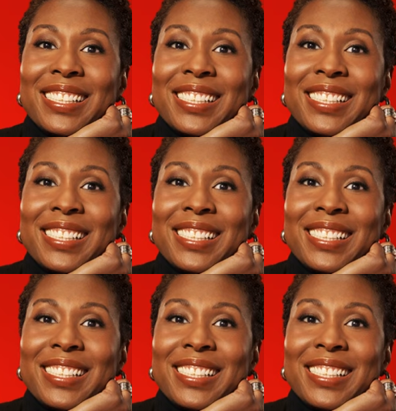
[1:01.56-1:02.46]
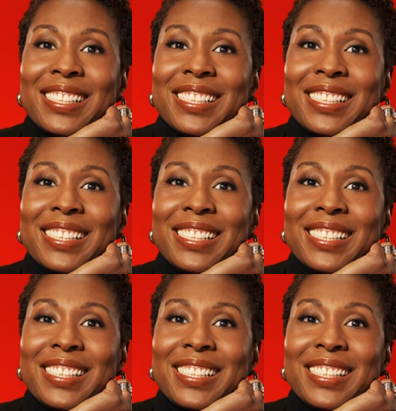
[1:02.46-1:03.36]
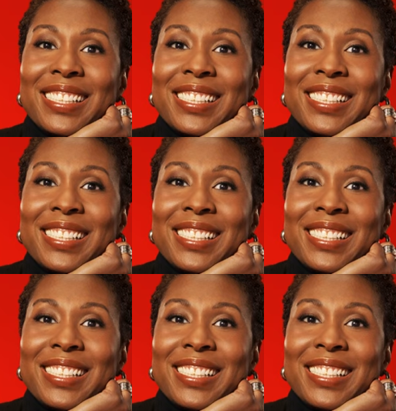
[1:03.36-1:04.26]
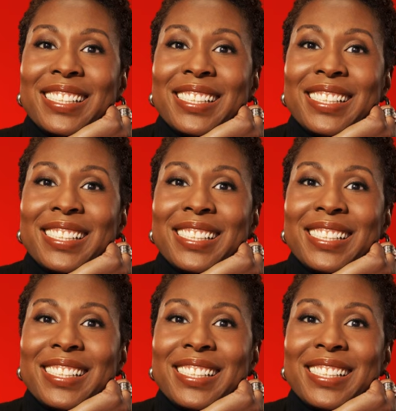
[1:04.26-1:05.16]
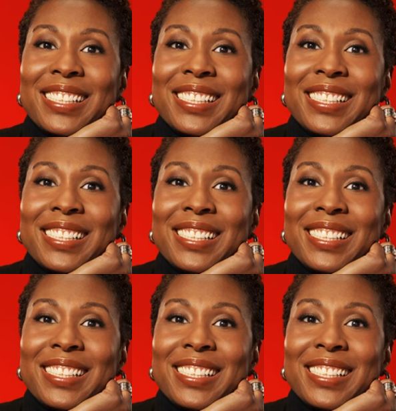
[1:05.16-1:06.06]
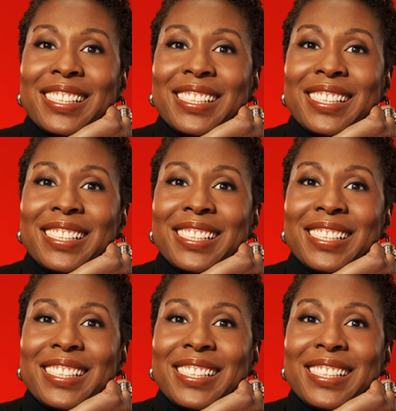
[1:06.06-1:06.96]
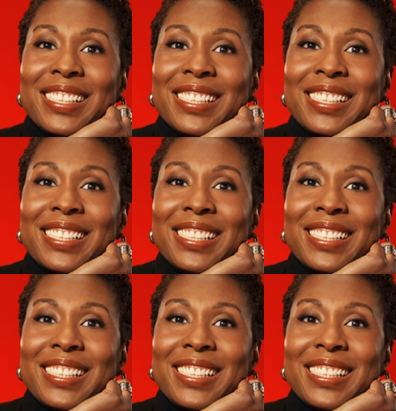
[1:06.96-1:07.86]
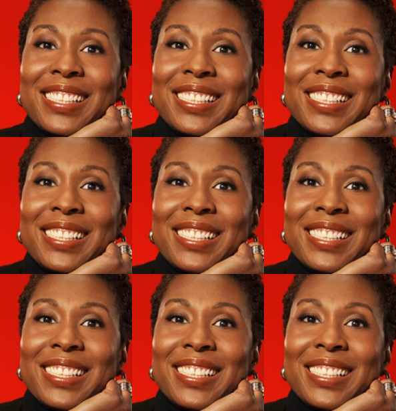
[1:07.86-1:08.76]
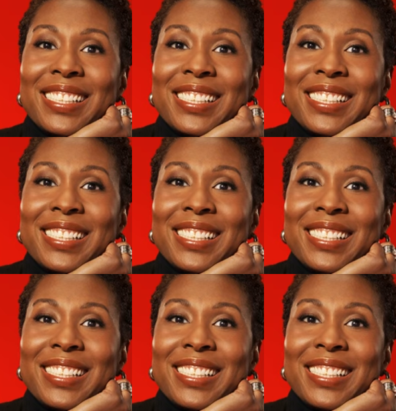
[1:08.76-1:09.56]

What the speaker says: This is a still picture; no speech is visible.